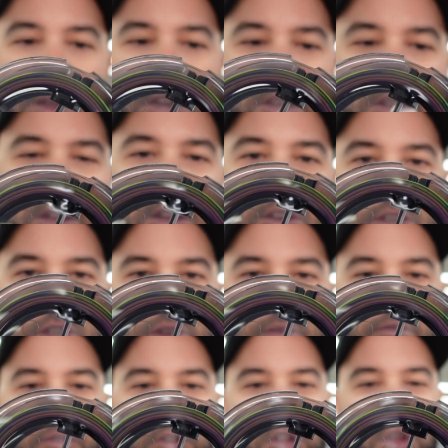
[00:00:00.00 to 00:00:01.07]
better condition
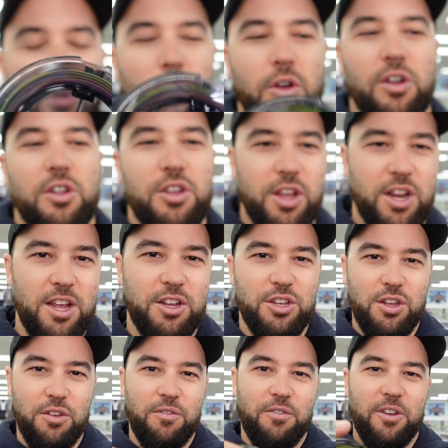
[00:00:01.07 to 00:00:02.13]
for longer, and you can
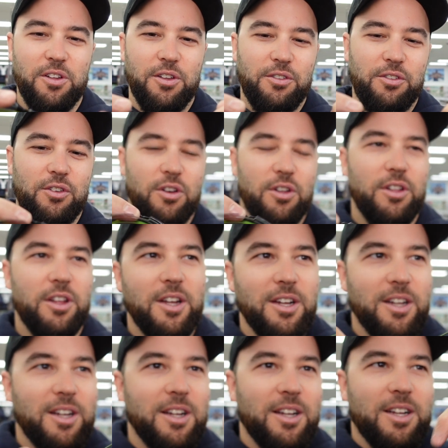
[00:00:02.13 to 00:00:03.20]
actually feel it's
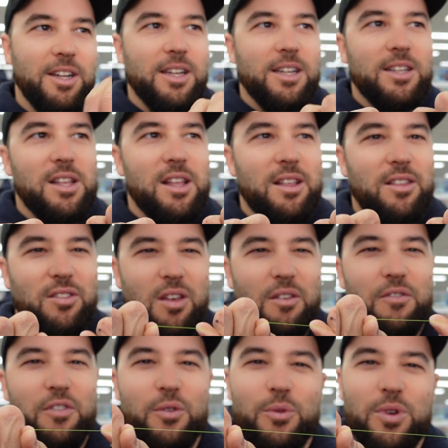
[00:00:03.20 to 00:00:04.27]
like
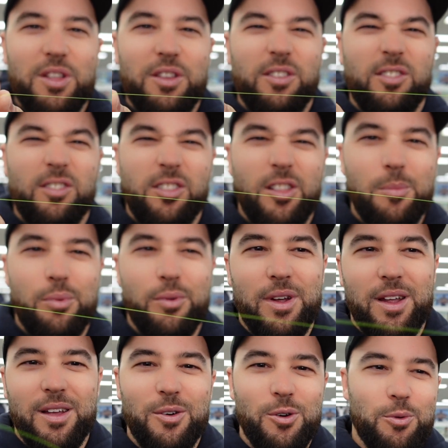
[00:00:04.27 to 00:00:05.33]
really
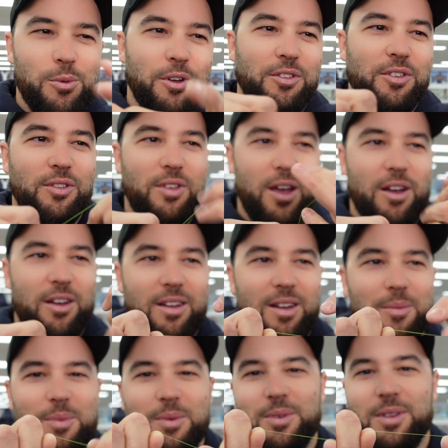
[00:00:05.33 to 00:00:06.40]
slippery almost, is how
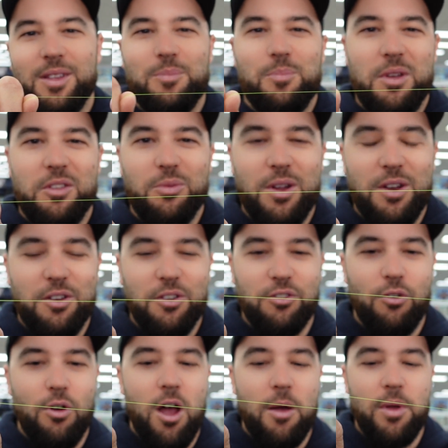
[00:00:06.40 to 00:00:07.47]
best way to
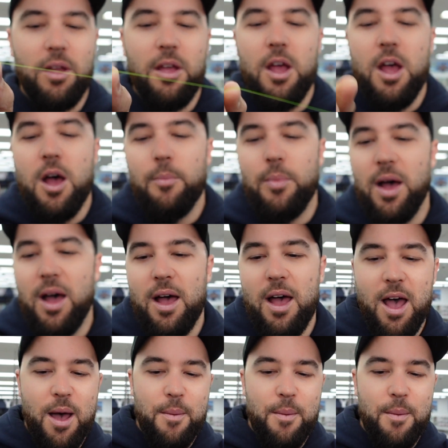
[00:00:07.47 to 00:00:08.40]
describe it. But